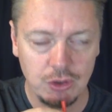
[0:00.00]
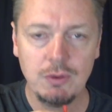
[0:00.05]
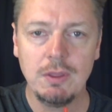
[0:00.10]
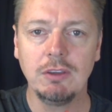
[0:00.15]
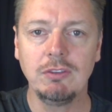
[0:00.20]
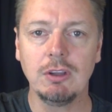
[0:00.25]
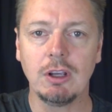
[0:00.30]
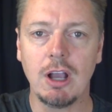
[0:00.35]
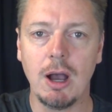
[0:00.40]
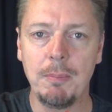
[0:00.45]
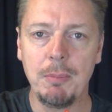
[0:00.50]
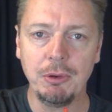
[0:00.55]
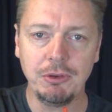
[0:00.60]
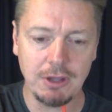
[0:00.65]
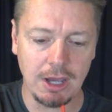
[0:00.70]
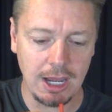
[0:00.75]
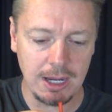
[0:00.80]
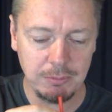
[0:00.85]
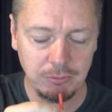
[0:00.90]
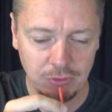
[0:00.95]
Do this a couple
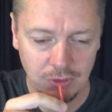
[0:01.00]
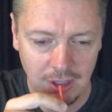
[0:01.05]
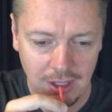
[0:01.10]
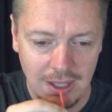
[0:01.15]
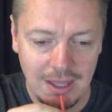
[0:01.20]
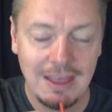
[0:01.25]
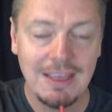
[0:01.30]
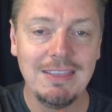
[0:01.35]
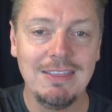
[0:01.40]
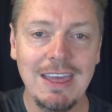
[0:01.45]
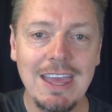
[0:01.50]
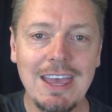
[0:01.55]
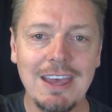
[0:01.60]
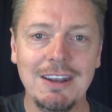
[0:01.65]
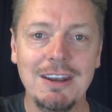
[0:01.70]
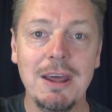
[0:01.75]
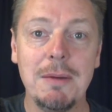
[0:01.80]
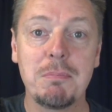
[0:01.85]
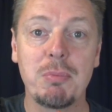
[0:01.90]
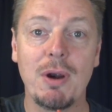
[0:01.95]
times,
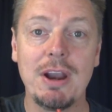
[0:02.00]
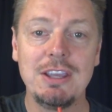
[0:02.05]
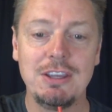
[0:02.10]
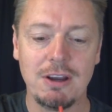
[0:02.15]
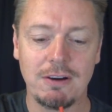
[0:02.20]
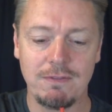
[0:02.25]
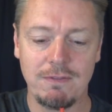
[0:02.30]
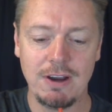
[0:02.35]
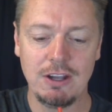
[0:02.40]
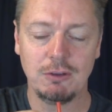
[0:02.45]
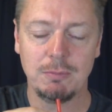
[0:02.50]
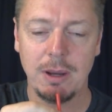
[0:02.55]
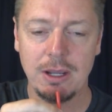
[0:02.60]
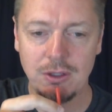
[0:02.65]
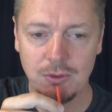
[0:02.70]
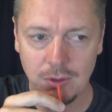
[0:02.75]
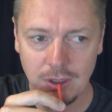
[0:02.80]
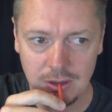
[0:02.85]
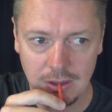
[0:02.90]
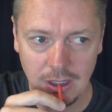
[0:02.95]
then prank your friends by
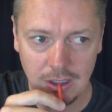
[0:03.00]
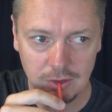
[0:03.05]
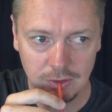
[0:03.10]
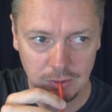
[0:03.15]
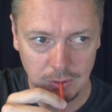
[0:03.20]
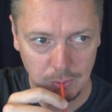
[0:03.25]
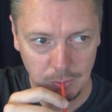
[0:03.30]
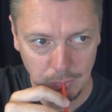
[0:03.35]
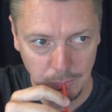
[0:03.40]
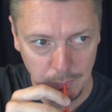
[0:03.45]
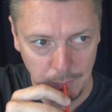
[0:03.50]
doing this.